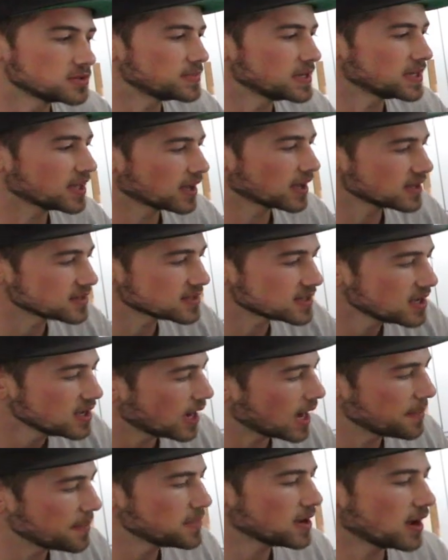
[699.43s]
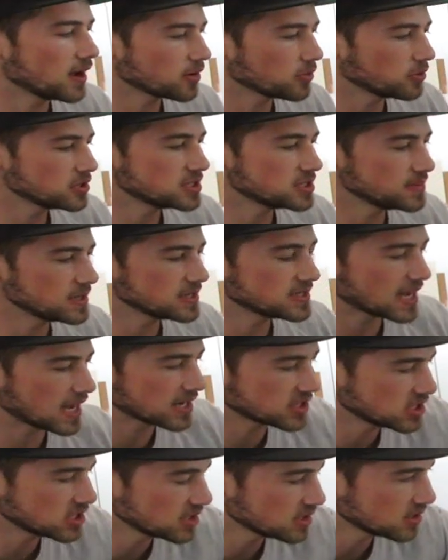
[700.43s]
because I'm not going to be
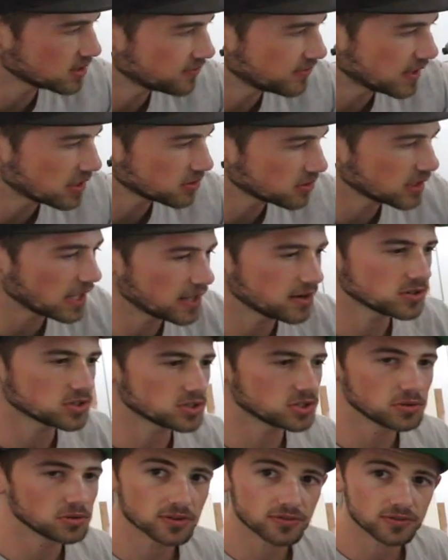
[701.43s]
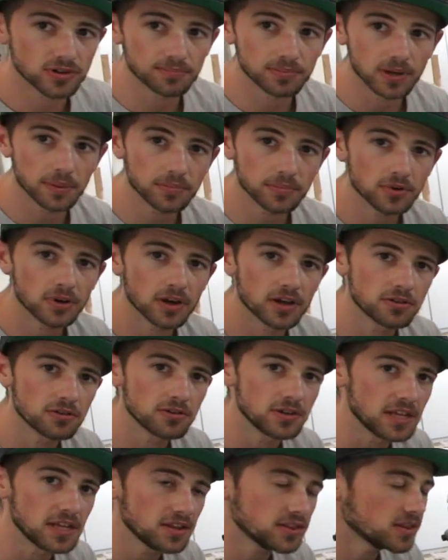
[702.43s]
attaching the fender liner to the front bumper
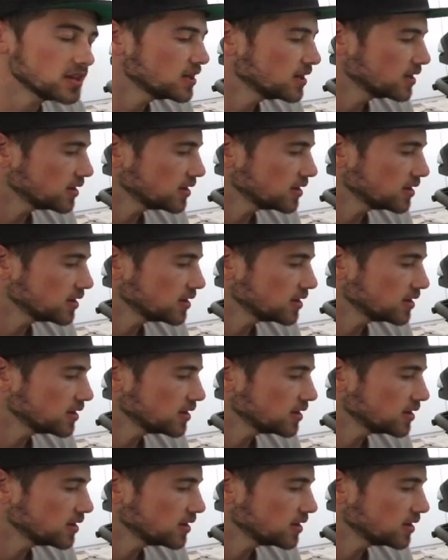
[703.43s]
underneath